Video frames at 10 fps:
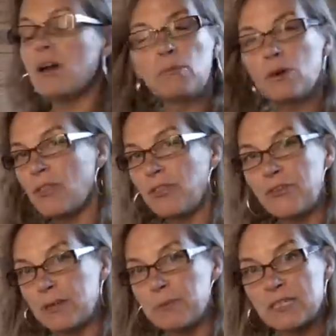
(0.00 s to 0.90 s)
more than
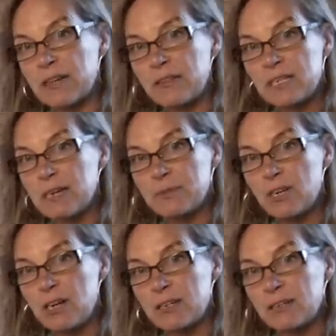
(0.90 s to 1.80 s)
30% of the time
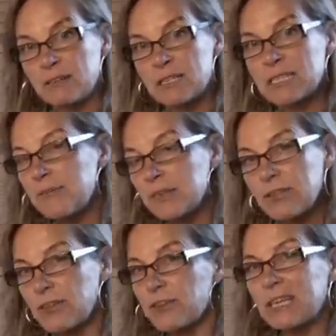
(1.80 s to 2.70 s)
talking.
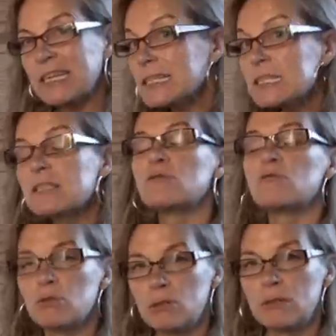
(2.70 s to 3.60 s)
70-30 is the
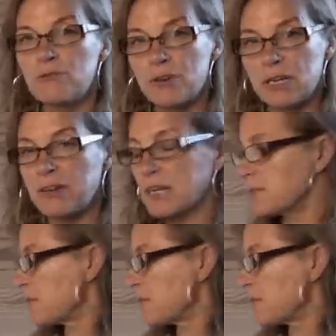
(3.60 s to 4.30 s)
rule for an effective